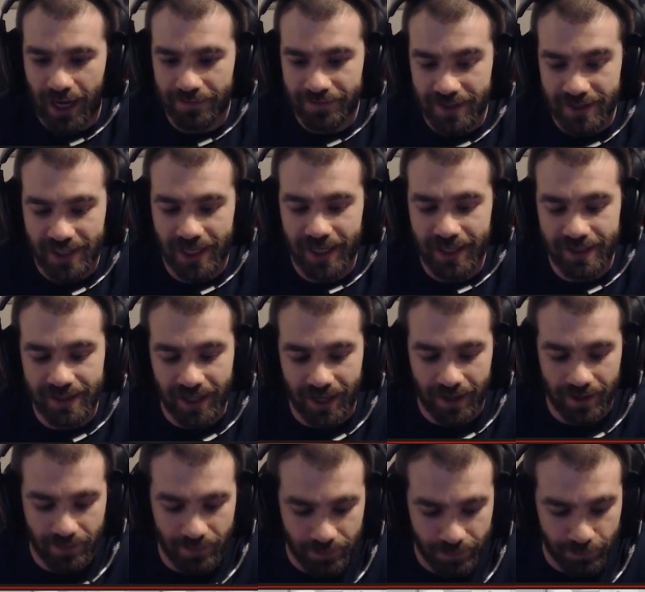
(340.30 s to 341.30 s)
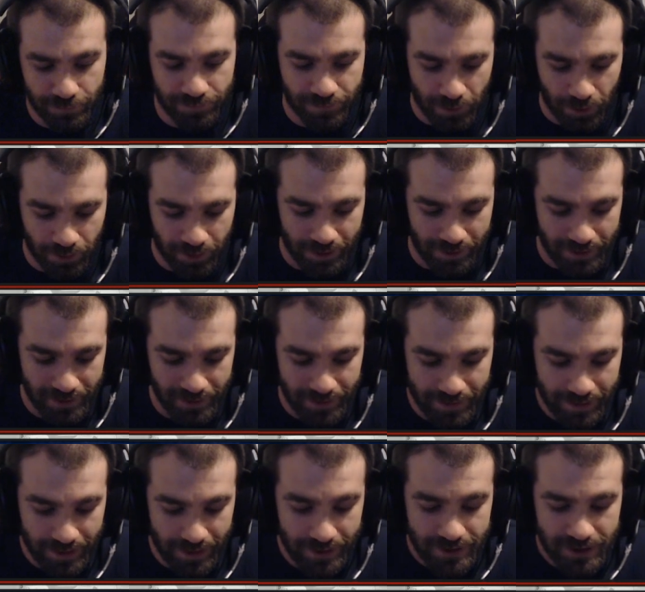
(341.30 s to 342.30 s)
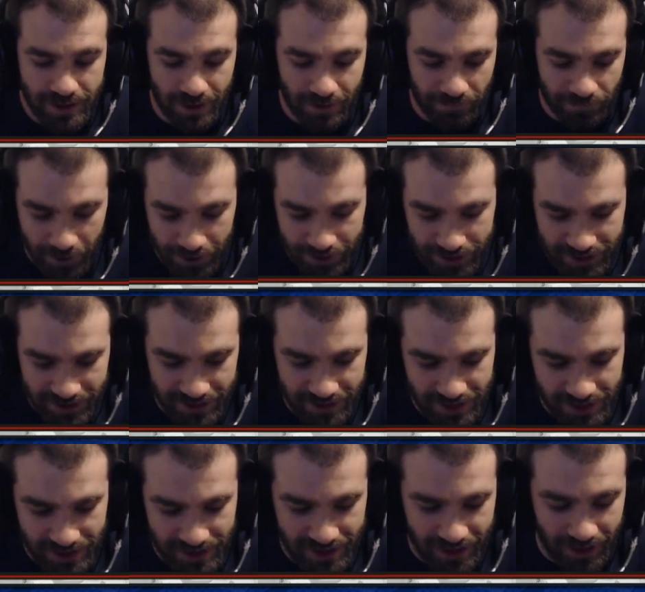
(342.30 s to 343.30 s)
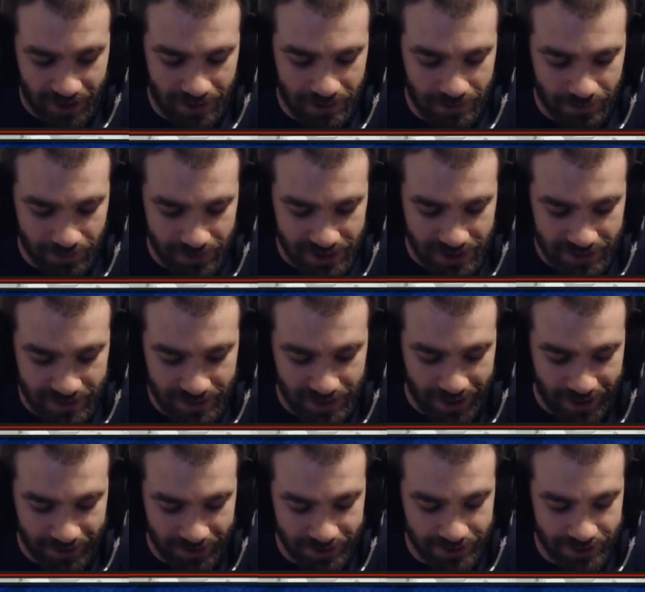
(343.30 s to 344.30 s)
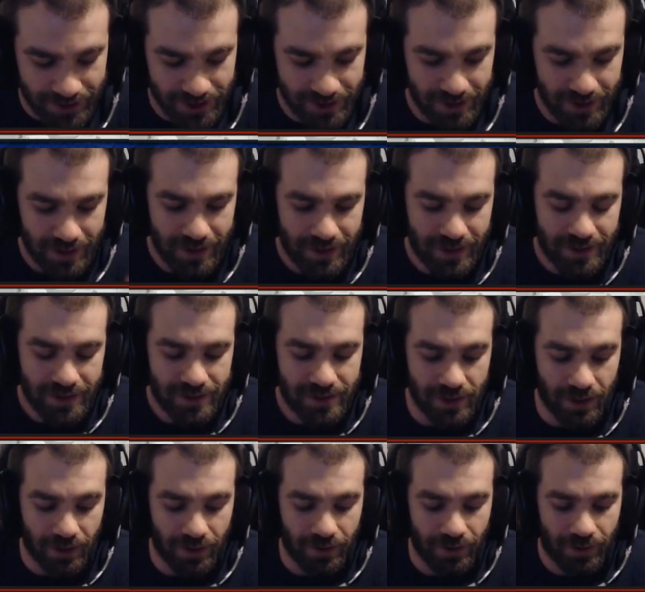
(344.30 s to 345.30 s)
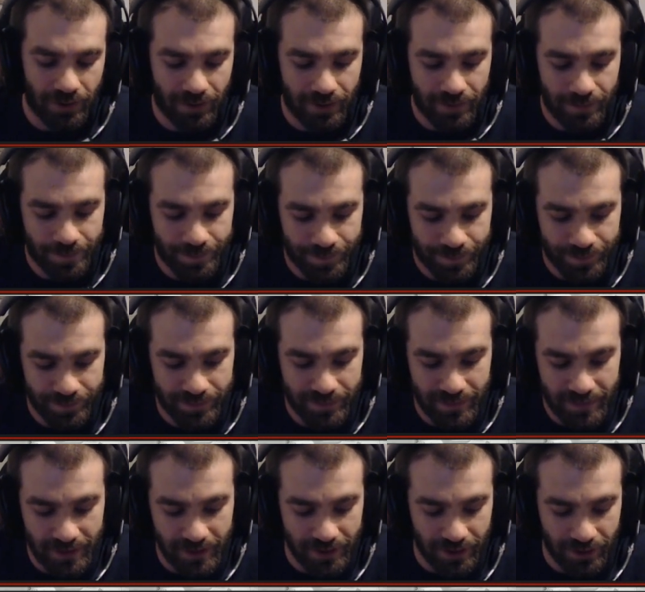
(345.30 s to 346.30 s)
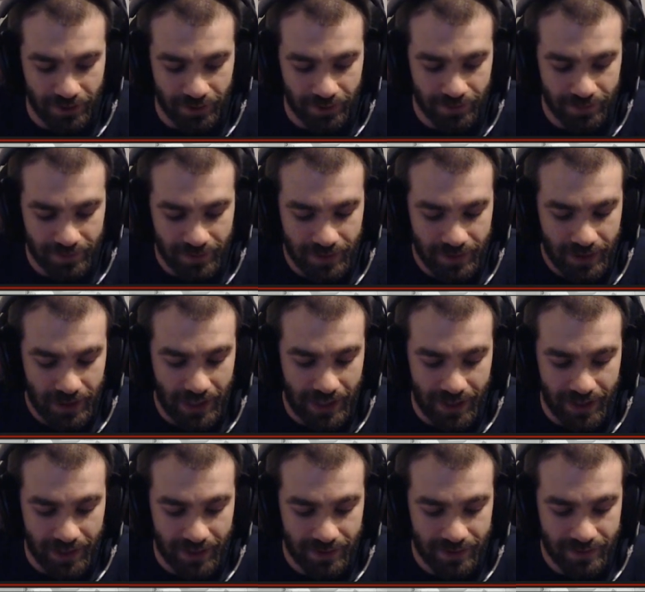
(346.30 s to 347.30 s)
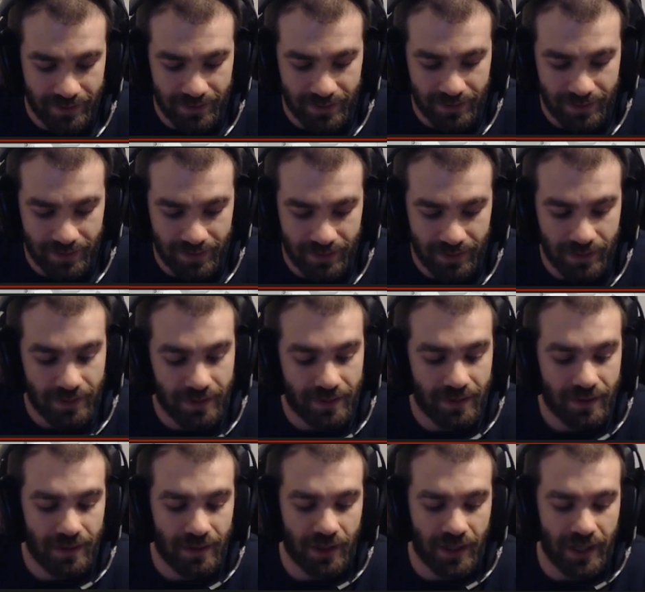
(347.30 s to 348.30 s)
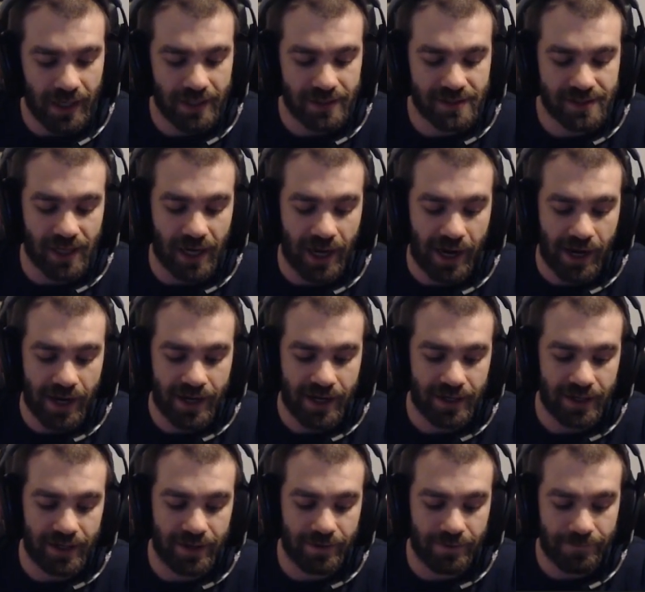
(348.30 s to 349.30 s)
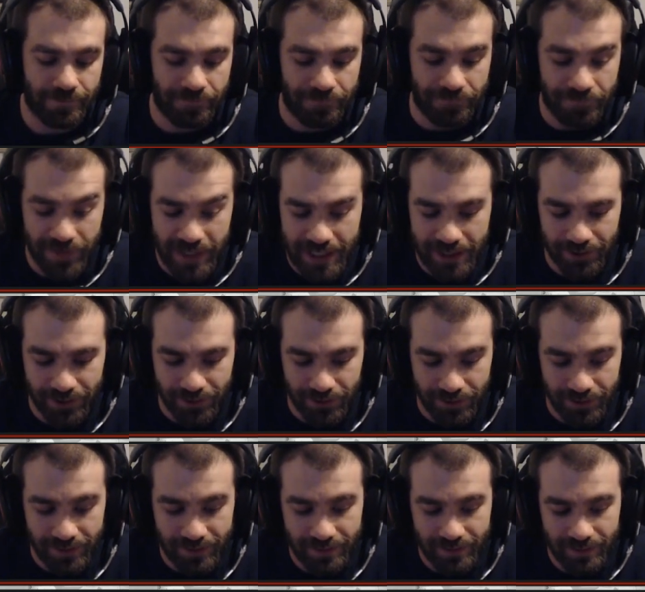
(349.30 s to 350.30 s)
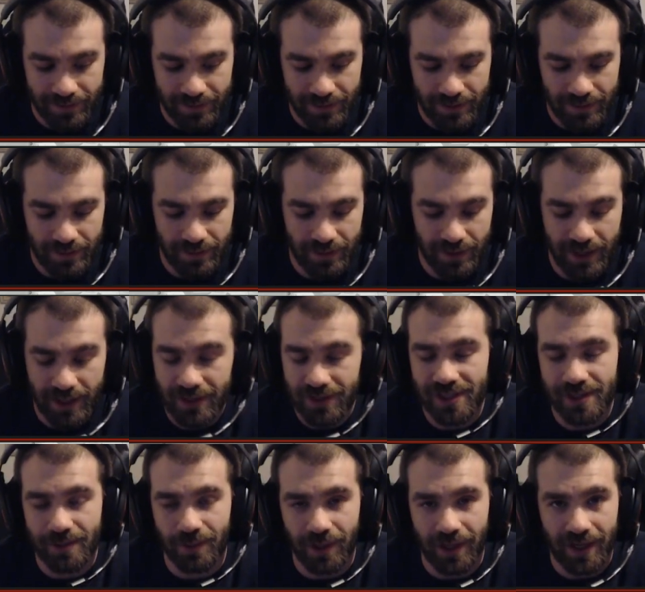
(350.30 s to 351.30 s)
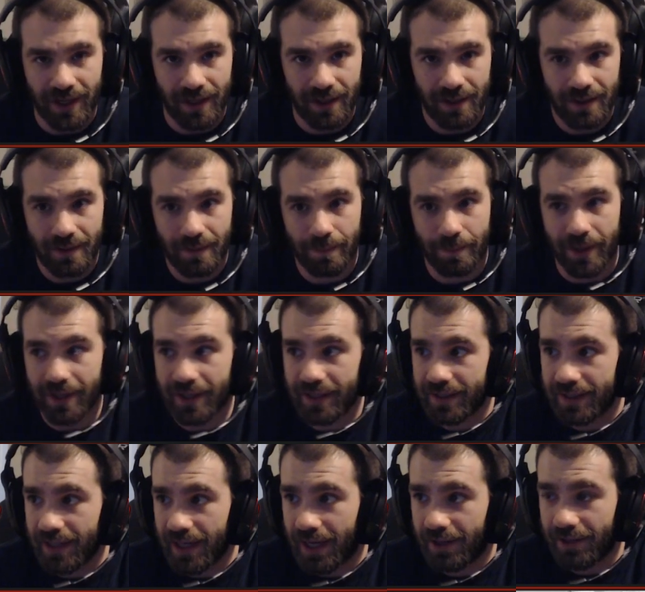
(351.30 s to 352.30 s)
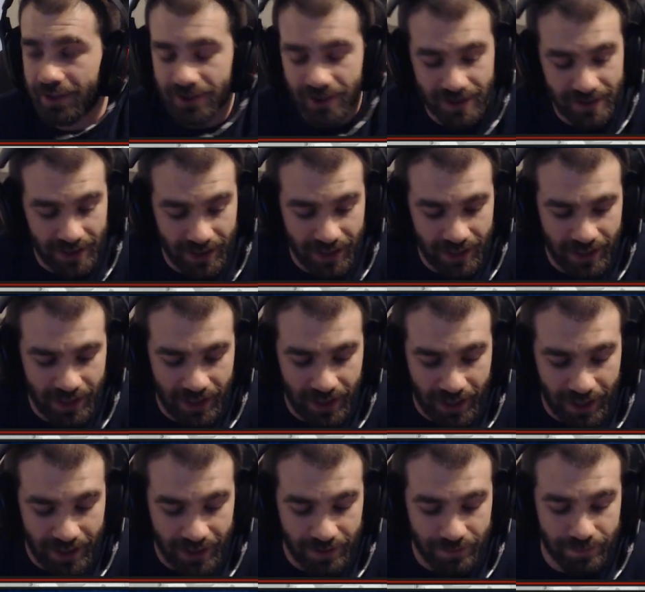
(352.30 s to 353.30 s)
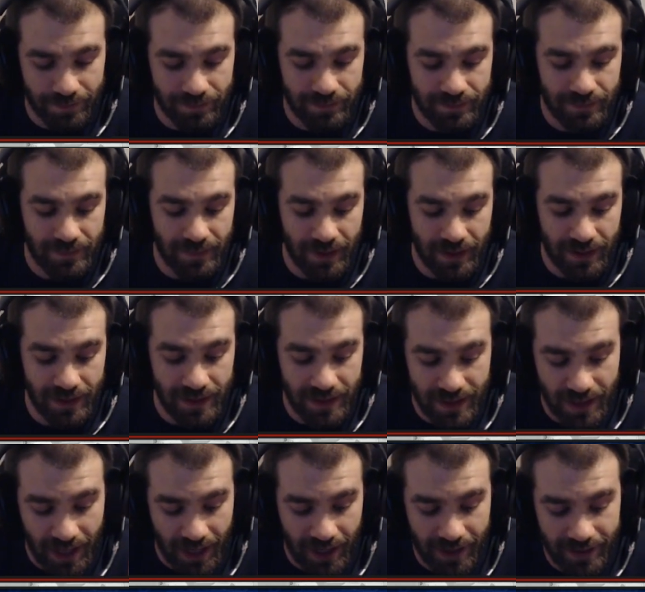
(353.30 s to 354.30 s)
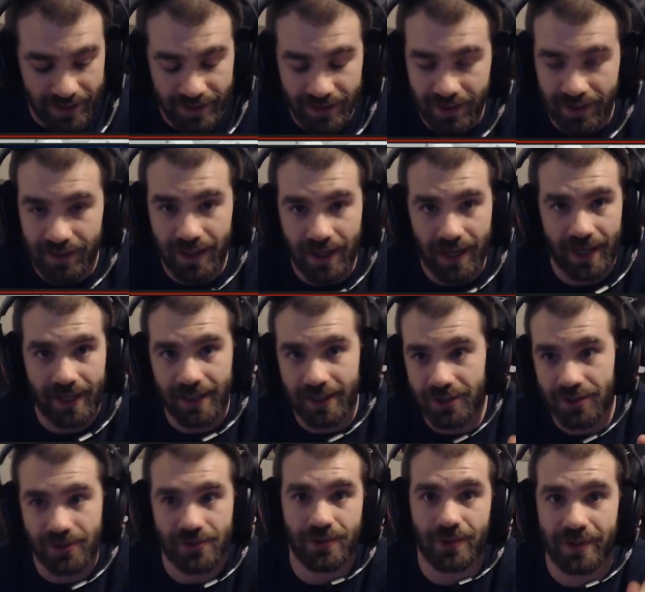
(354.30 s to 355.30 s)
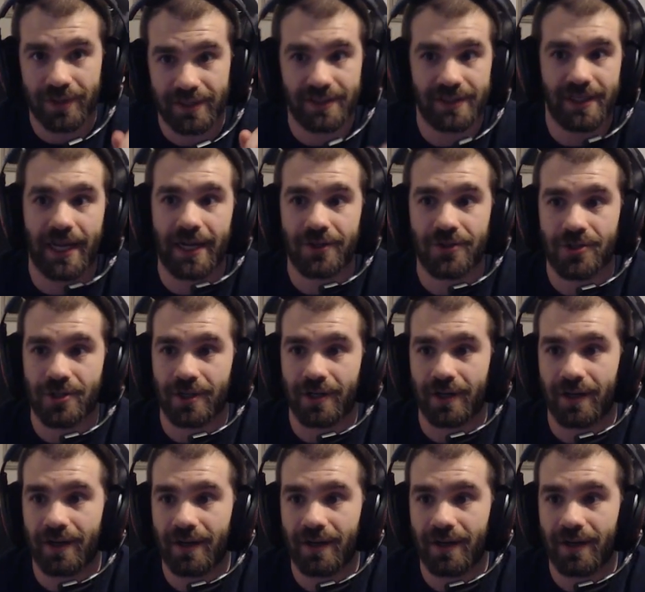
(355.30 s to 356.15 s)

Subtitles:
take that and move forward. So the first thing she said was acknowledge. So, hey, it's I feel this way, but acknowledging that, hey, I am not in any sort of danger.